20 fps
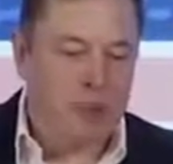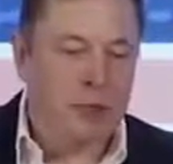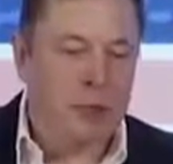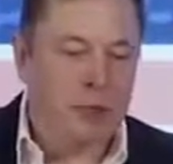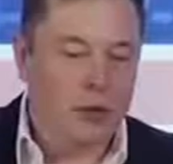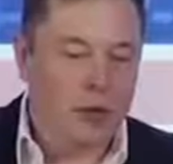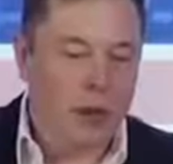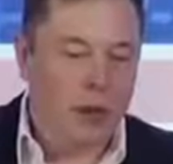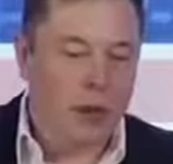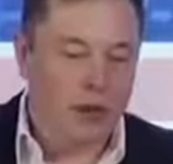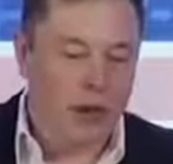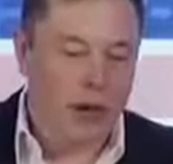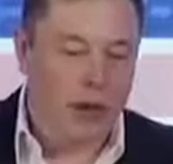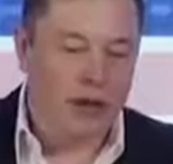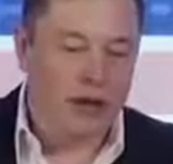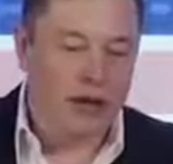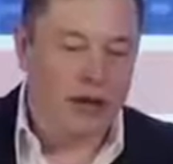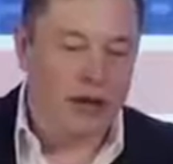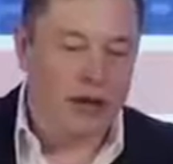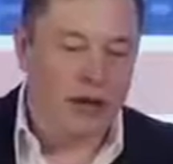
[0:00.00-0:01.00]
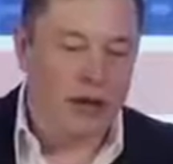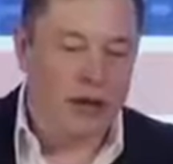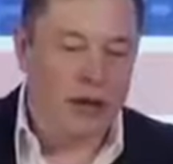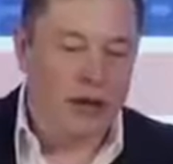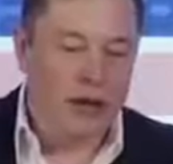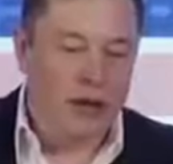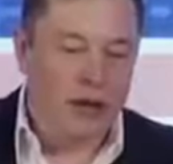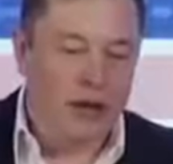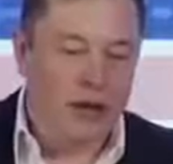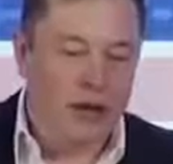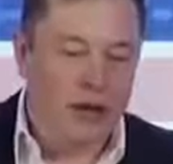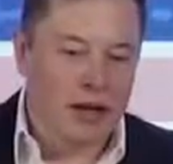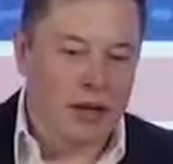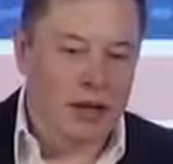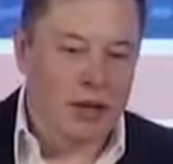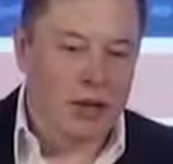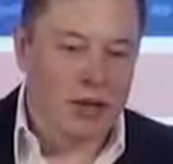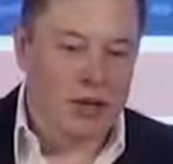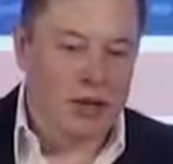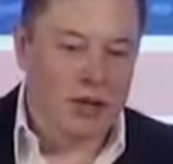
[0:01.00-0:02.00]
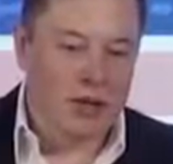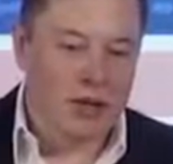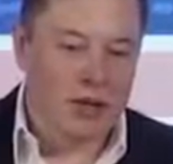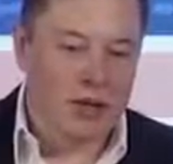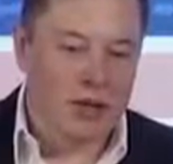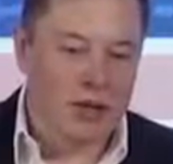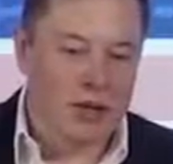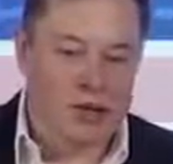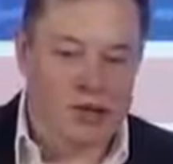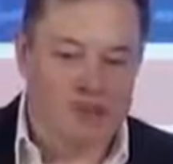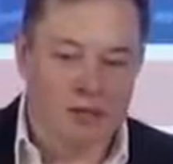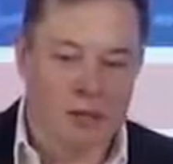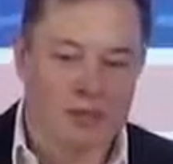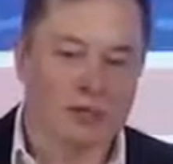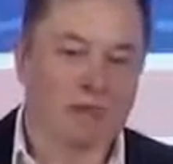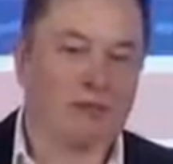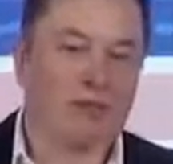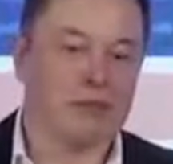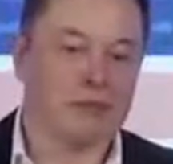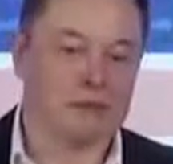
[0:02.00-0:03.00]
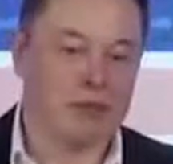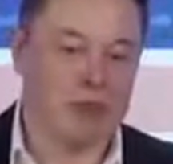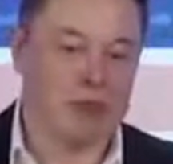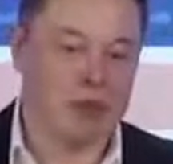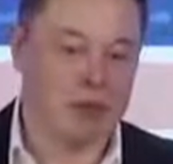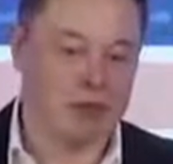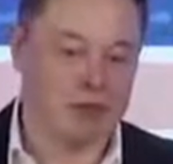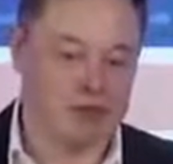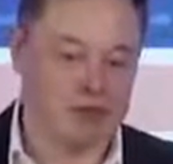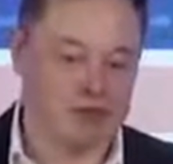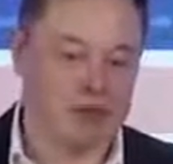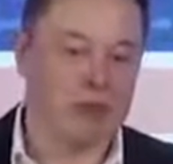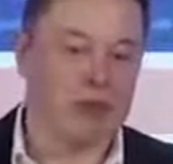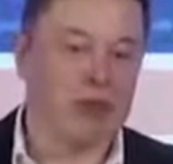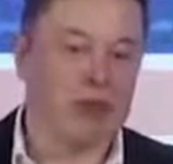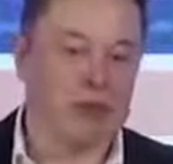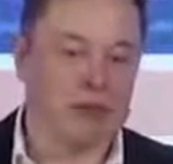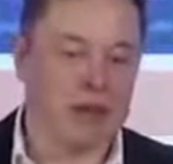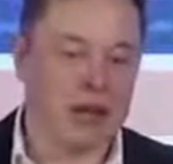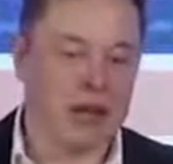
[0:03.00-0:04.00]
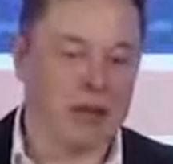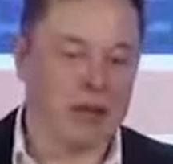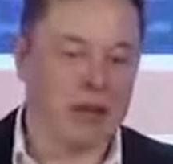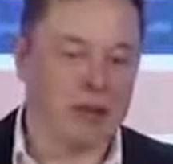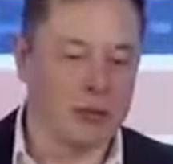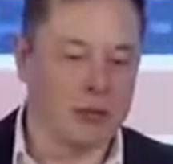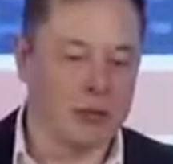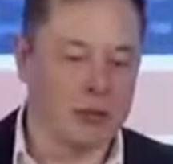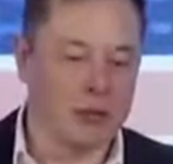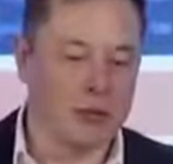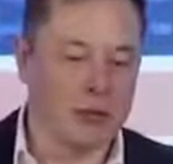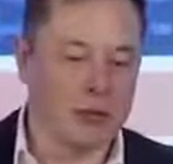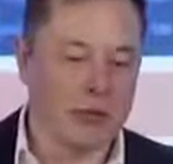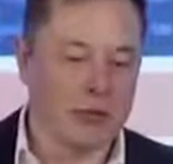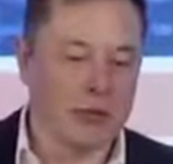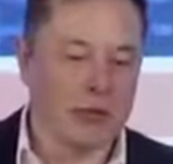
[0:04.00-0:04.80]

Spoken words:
the Power Pack, which is a almost infinitely scalable